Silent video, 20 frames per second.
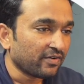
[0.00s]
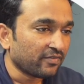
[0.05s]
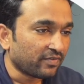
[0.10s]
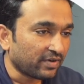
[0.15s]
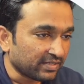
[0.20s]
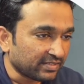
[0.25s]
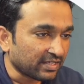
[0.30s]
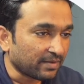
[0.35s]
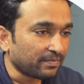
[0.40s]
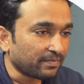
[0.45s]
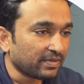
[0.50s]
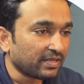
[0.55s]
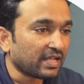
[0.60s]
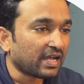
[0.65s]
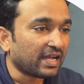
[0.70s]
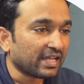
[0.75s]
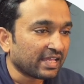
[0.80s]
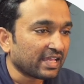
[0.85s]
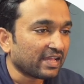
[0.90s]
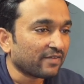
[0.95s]
For example,
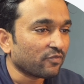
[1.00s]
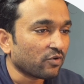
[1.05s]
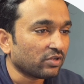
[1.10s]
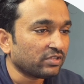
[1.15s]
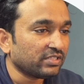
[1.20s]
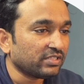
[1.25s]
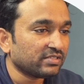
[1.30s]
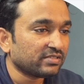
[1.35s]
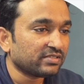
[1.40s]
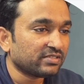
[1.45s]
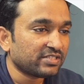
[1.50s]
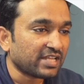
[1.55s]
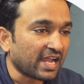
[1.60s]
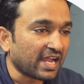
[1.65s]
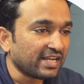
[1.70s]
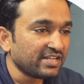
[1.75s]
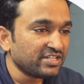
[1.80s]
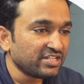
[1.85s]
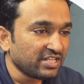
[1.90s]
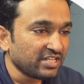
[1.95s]
I have got this
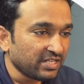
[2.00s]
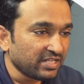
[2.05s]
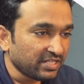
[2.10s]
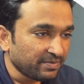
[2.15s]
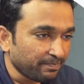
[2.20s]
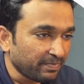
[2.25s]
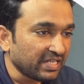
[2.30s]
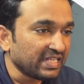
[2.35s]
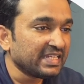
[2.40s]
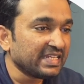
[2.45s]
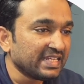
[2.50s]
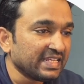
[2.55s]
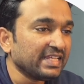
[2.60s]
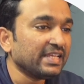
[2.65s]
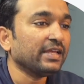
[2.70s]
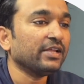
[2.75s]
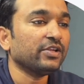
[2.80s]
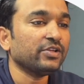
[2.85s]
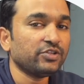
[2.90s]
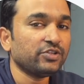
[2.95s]
ChatGPT